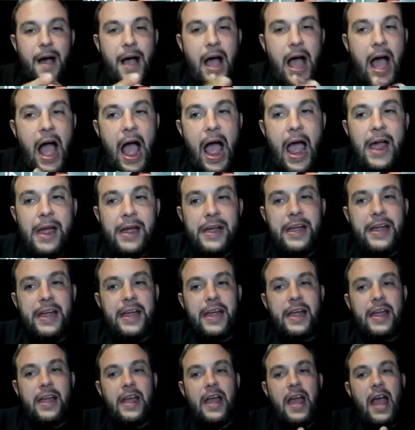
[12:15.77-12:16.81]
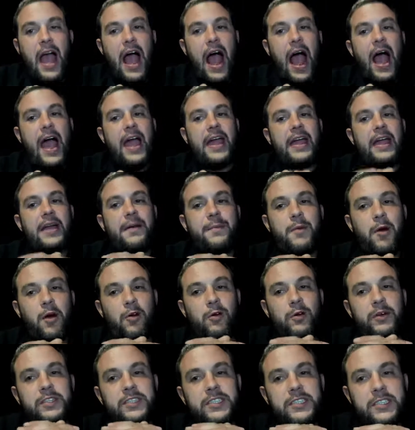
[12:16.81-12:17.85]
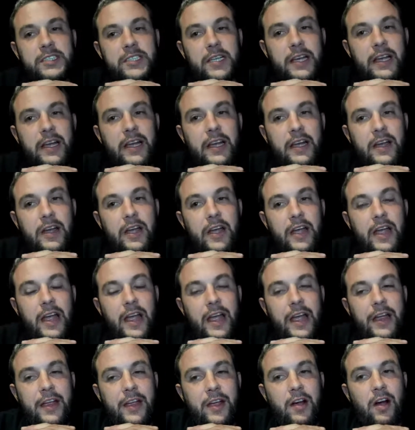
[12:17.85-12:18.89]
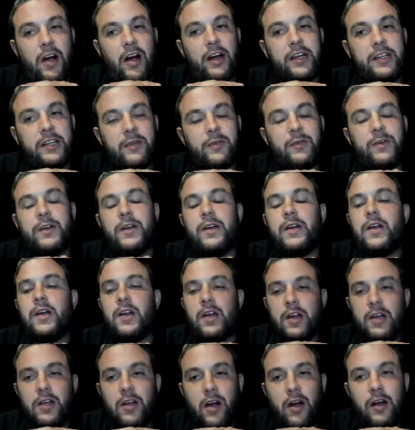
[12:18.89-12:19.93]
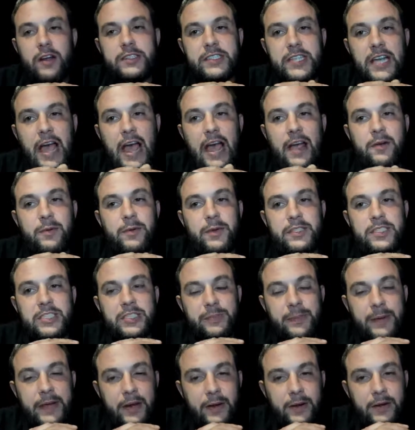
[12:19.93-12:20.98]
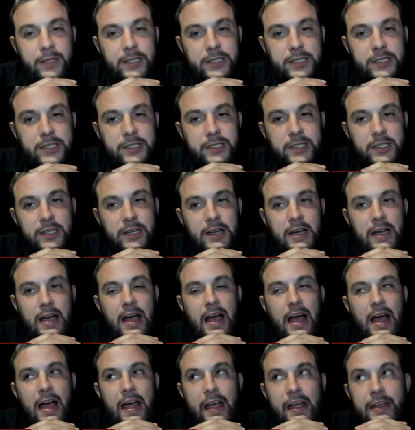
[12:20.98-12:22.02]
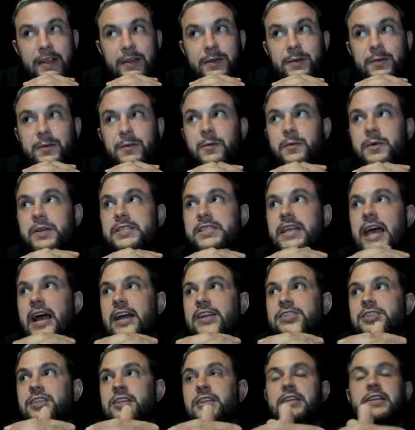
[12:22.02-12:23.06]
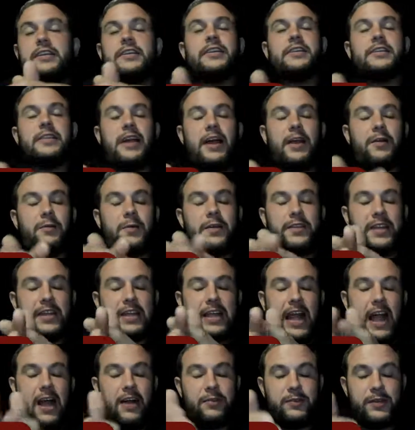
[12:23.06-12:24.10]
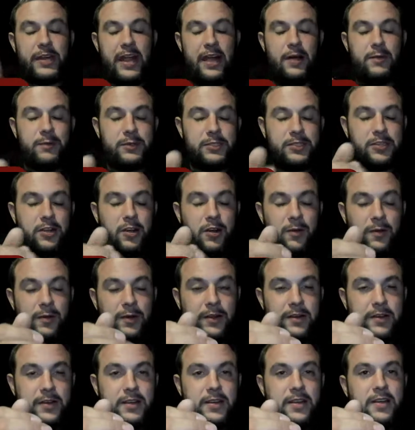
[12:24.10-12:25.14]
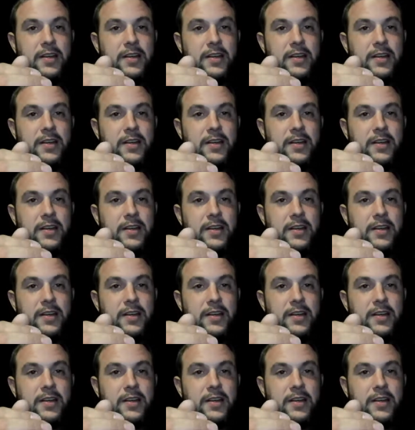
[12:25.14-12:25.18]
I am always in contact with spirits. I was actually like, when the countdown was going,